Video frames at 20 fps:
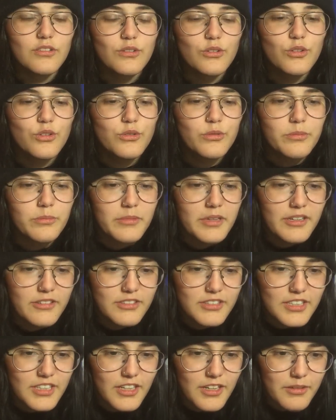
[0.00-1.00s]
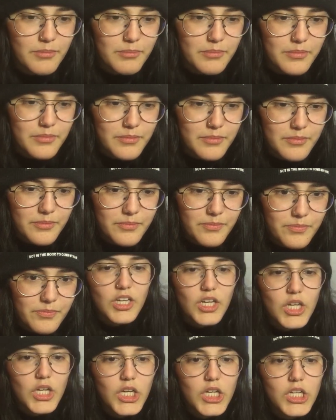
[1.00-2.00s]
the oh, business married him? That it was
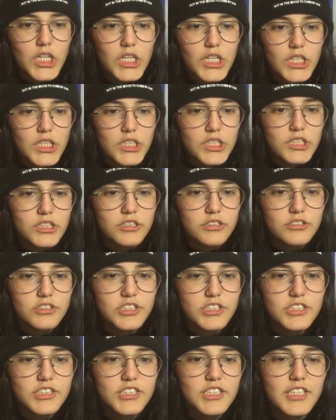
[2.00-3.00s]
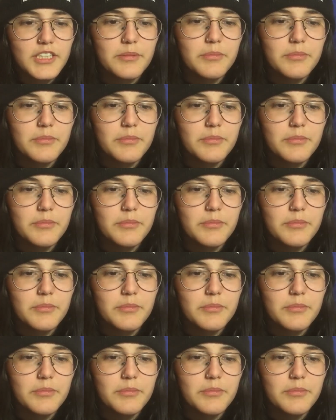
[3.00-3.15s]
over Bly. Oh, he